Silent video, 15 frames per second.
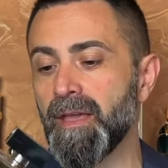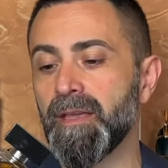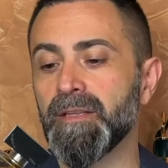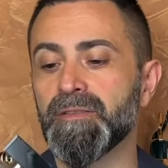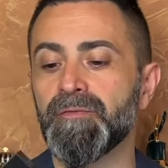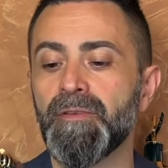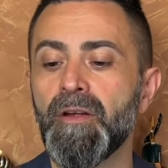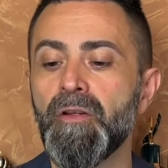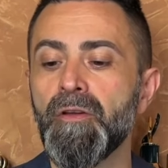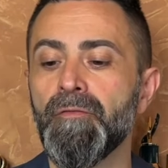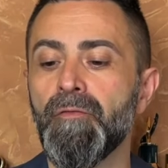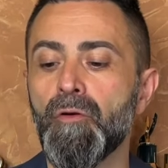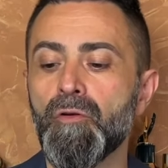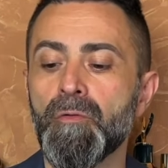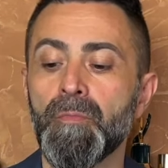It's very
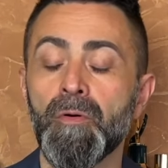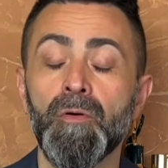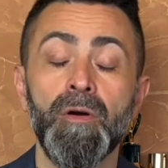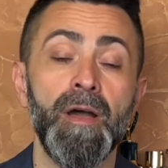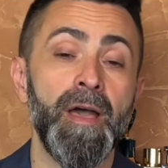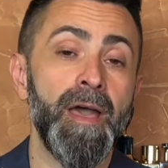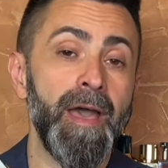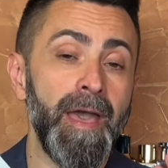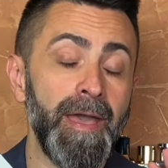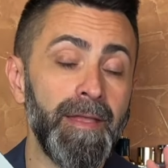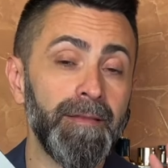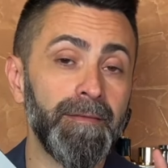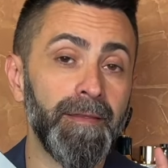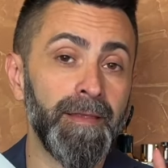affordable and